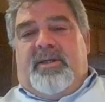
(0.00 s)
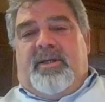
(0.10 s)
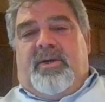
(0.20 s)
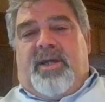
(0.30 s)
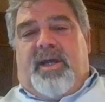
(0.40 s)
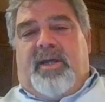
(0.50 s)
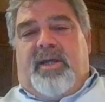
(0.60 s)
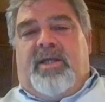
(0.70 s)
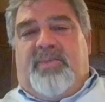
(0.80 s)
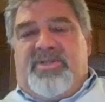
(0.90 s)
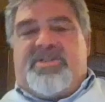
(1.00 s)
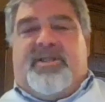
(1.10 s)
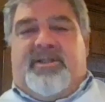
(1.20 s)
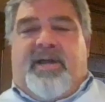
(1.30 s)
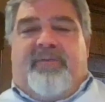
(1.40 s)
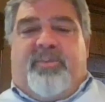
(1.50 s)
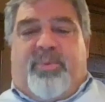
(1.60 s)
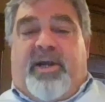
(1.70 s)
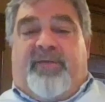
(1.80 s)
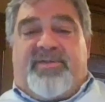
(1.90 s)
Okay. He'd be sitting there having
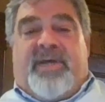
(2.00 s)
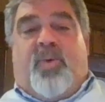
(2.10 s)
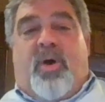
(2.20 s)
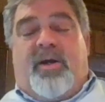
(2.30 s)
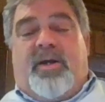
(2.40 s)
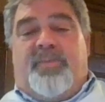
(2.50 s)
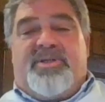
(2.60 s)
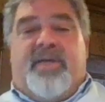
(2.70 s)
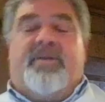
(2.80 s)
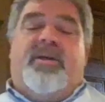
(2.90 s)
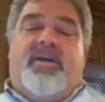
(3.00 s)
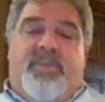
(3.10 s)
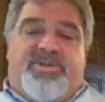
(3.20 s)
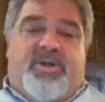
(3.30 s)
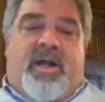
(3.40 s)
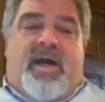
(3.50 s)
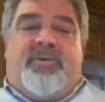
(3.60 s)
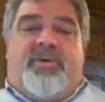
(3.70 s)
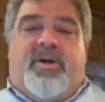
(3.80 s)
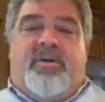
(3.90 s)
breakfast. I'd walk up, say, "Mr.
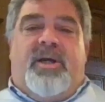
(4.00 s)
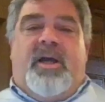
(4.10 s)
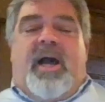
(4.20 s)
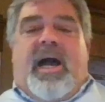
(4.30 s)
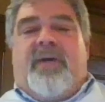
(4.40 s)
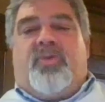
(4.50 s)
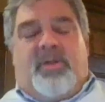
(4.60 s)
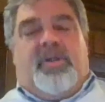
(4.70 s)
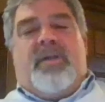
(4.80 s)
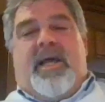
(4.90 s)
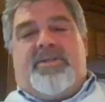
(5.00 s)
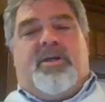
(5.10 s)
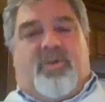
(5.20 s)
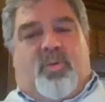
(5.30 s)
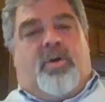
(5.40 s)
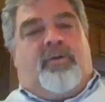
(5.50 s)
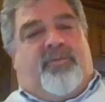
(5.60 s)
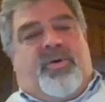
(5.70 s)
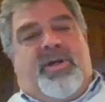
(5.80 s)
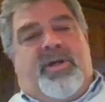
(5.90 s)
Conroe, I'd really like to go to work
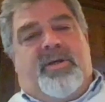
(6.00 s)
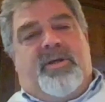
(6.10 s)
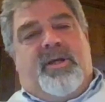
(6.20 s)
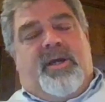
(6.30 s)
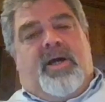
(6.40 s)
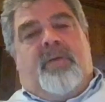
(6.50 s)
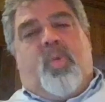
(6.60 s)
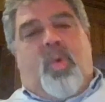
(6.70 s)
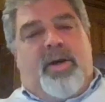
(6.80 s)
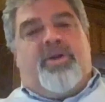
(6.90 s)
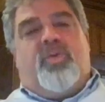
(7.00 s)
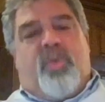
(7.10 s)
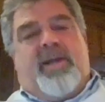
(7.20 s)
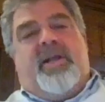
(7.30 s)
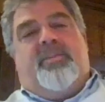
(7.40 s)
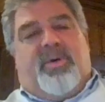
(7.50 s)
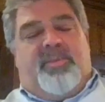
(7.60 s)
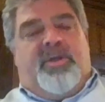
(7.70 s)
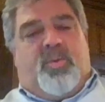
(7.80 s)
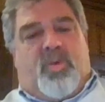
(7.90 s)
for you. When are you ready to put
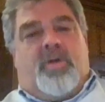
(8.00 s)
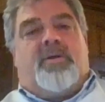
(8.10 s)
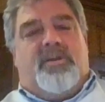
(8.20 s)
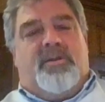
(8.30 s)
me to work?"